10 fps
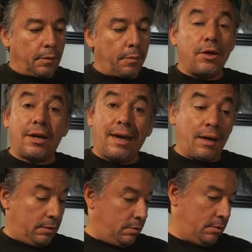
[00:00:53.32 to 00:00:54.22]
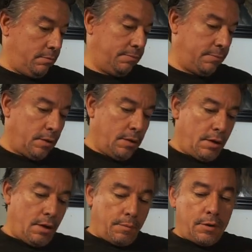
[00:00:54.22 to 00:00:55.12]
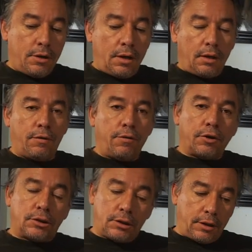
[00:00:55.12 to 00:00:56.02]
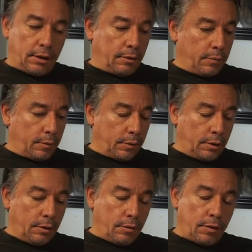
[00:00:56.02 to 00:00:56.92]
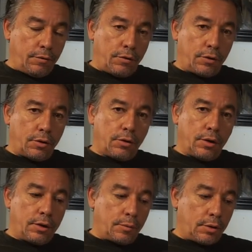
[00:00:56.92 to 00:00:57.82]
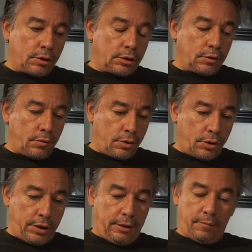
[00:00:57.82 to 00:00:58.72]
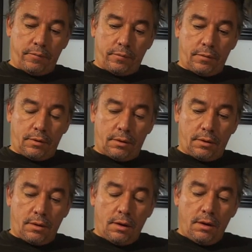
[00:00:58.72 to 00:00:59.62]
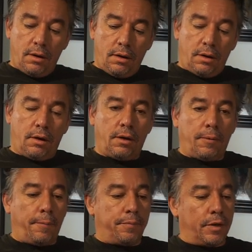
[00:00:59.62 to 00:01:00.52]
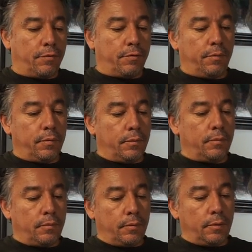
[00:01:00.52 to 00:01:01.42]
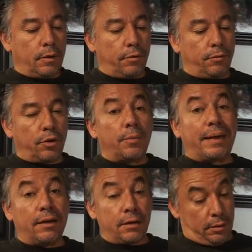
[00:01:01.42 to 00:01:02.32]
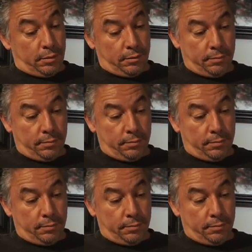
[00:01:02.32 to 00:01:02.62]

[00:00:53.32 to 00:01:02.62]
But you can't. But you can if you're studying, if you're in the process of learning. If you're a beginner.